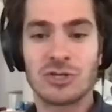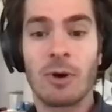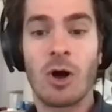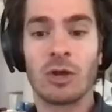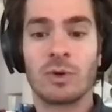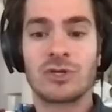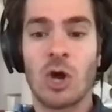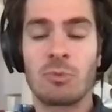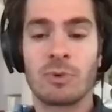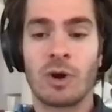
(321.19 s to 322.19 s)
Tom Holland with
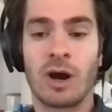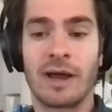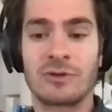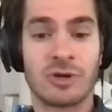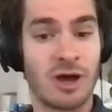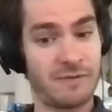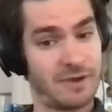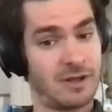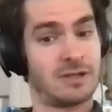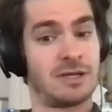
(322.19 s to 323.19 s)
Tobey Maguire and Andrew
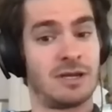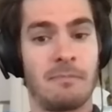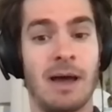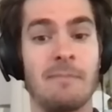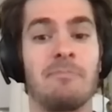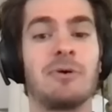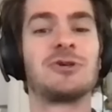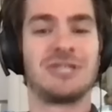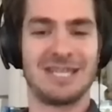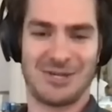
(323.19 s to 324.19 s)
Garfield? My
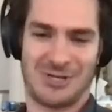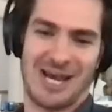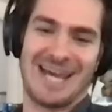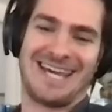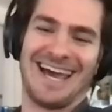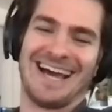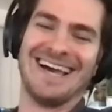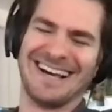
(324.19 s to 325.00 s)
bussy is shaking.